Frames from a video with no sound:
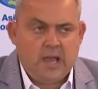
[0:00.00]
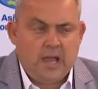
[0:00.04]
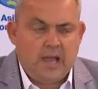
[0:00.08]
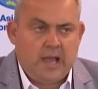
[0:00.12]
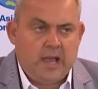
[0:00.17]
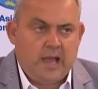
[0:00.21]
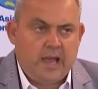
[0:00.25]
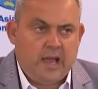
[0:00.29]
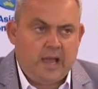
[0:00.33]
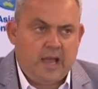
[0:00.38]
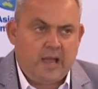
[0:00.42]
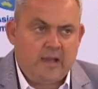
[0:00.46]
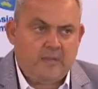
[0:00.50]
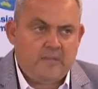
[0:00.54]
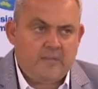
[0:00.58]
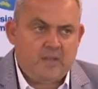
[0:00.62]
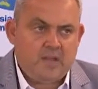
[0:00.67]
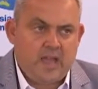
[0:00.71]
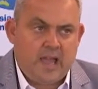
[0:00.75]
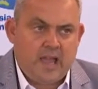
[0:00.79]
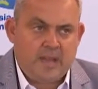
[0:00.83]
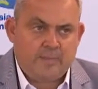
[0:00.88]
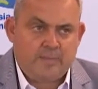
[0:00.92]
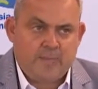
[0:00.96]
the
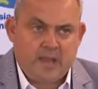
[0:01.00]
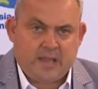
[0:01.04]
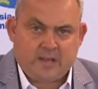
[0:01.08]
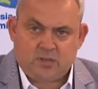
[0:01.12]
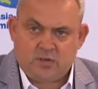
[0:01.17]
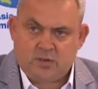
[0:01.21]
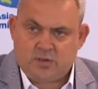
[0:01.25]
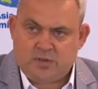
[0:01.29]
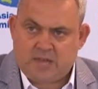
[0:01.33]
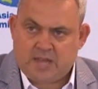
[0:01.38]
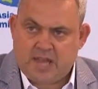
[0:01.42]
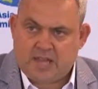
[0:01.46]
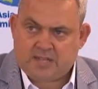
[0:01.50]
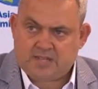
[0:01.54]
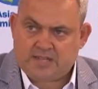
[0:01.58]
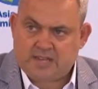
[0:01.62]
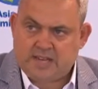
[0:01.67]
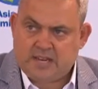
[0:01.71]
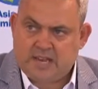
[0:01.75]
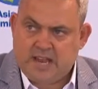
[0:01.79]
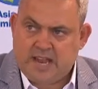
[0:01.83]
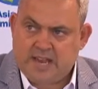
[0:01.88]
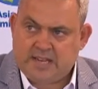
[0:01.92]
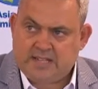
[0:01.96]
APEC
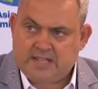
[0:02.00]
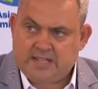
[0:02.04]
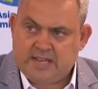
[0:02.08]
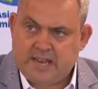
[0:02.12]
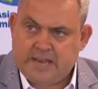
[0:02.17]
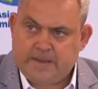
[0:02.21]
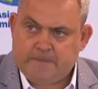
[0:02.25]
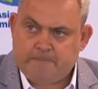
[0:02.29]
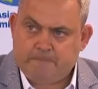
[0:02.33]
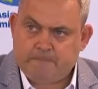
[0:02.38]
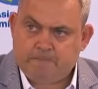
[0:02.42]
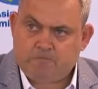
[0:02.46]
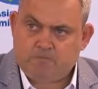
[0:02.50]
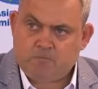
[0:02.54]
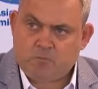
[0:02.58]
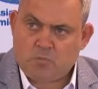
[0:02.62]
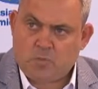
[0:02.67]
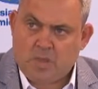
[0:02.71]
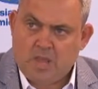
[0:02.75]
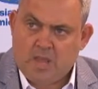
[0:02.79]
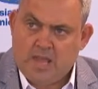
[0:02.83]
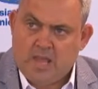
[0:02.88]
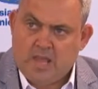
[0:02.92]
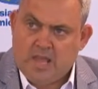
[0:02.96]
2018.
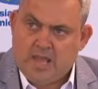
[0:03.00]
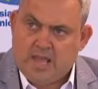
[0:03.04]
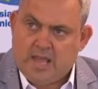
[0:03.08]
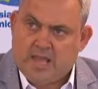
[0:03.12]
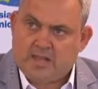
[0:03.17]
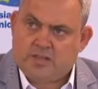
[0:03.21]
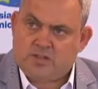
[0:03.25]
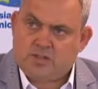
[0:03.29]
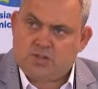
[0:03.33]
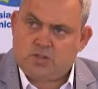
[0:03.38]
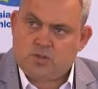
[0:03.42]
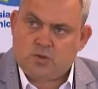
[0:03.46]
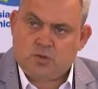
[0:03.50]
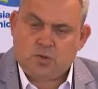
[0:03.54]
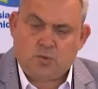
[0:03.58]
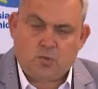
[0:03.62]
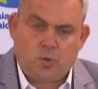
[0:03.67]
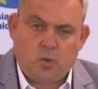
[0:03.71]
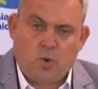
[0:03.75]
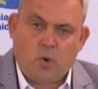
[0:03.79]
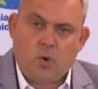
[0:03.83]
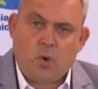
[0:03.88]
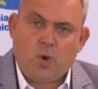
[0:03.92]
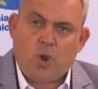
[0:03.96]
It's
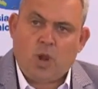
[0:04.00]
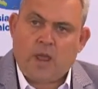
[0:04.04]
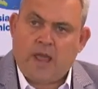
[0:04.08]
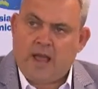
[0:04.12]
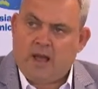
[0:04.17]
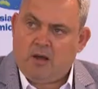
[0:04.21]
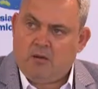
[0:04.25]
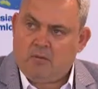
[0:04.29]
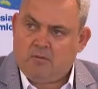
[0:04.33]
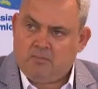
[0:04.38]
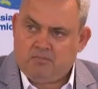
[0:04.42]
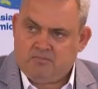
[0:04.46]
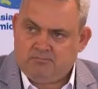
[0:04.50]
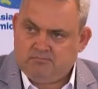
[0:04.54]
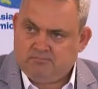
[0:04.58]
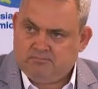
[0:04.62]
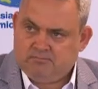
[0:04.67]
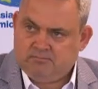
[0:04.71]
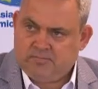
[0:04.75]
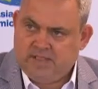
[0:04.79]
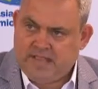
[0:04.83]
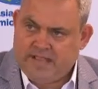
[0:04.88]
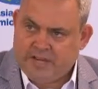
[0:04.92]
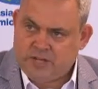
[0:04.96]
to all our
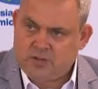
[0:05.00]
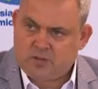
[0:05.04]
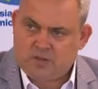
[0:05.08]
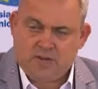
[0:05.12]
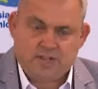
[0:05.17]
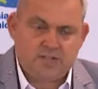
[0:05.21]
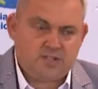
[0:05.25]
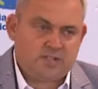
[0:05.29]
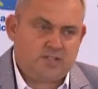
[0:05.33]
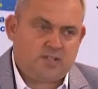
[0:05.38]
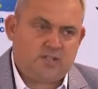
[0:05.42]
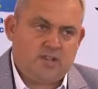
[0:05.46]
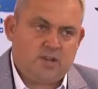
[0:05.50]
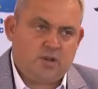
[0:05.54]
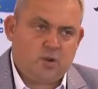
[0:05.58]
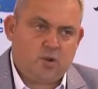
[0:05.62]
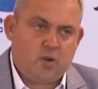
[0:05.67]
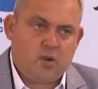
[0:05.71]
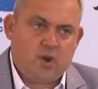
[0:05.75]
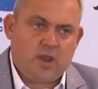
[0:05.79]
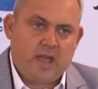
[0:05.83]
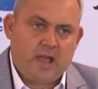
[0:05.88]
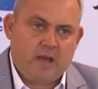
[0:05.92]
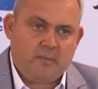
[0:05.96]
interests and
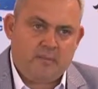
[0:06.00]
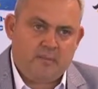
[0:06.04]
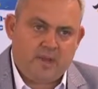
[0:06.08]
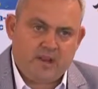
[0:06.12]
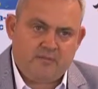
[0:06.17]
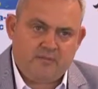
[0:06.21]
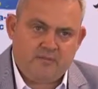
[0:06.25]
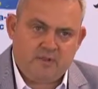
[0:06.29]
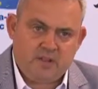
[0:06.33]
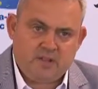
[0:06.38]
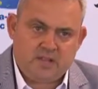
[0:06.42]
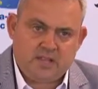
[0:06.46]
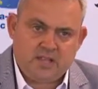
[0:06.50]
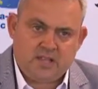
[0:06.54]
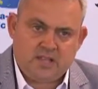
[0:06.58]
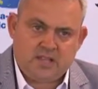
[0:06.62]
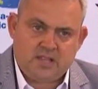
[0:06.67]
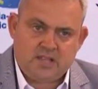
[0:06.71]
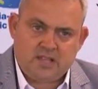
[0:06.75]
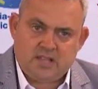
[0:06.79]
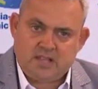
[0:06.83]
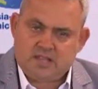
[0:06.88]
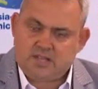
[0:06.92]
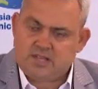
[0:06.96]
all our benefit
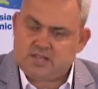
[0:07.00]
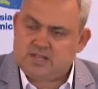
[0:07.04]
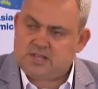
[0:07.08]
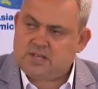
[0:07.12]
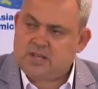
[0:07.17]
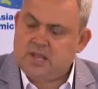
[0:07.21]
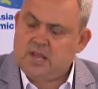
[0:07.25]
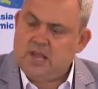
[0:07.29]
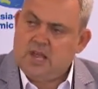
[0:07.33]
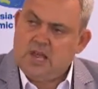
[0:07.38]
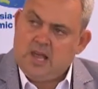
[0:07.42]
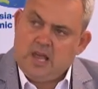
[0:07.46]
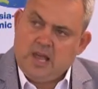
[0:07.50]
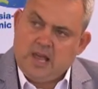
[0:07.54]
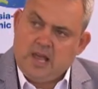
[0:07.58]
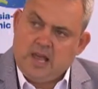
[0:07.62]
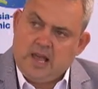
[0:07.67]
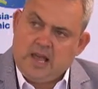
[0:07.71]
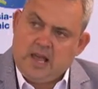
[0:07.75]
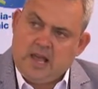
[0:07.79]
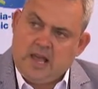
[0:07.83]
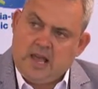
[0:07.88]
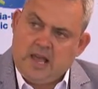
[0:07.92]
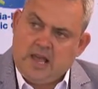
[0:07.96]
that this
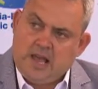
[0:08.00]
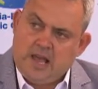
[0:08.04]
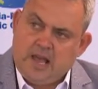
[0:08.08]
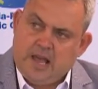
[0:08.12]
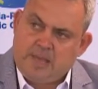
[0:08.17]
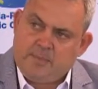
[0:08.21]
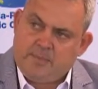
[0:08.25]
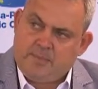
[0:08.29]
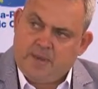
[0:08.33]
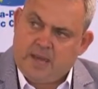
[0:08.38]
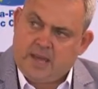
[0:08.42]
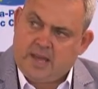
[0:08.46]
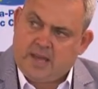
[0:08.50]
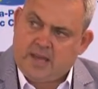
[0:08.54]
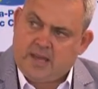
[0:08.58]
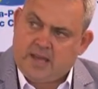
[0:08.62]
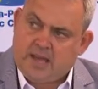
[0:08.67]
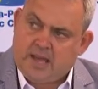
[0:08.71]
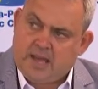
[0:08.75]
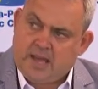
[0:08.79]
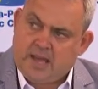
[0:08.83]
APEC